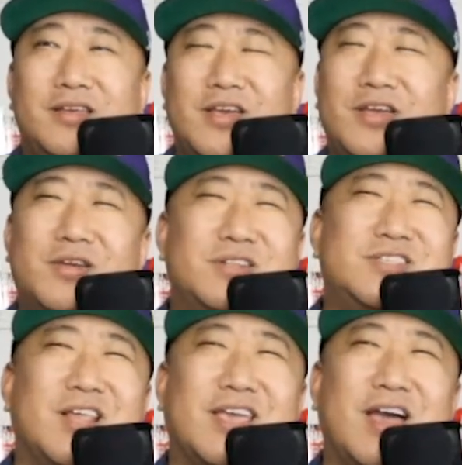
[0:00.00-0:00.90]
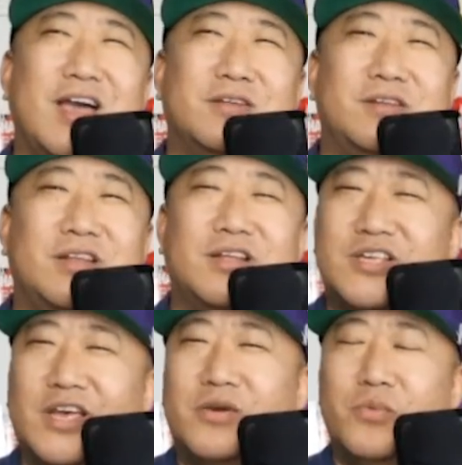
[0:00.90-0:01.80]
It's like uh,
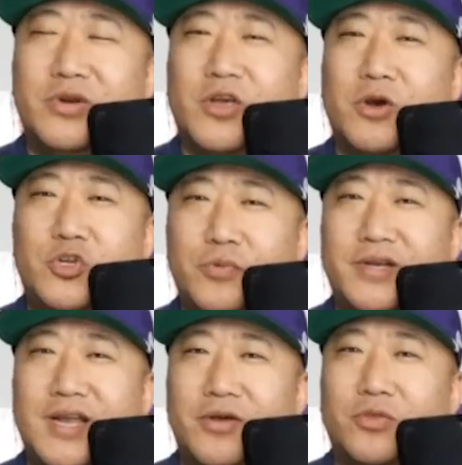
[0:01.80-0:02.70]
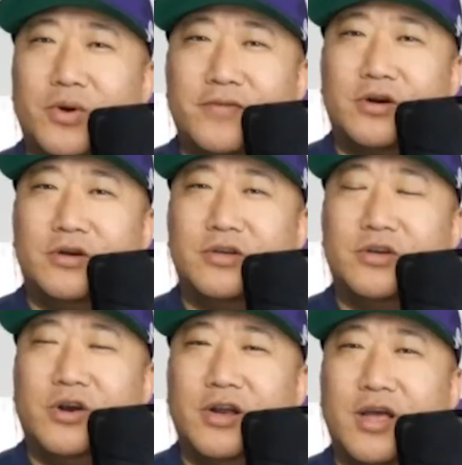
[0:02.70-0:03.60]
it's like when you go tubing down the river
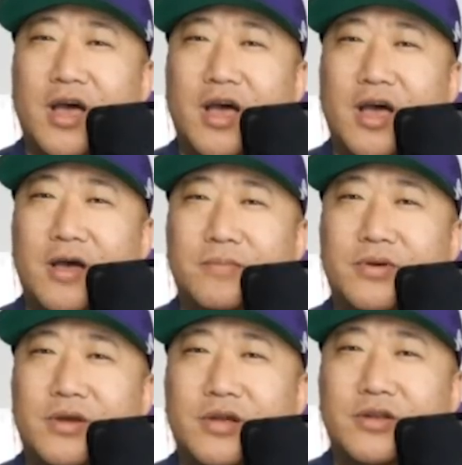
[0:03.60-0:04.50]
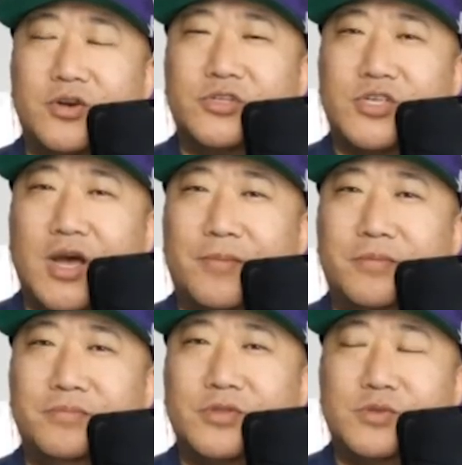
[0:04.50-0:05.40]
during uh, uh, during
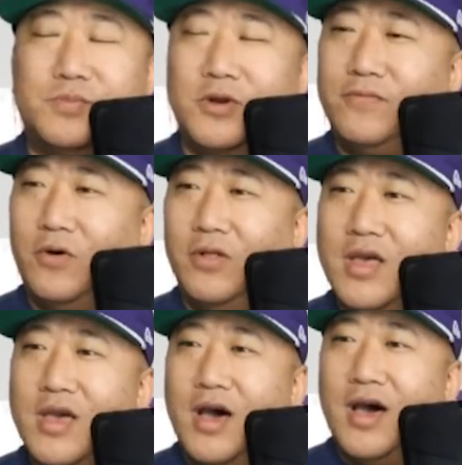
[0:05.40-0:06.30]
summer. It's beautiful.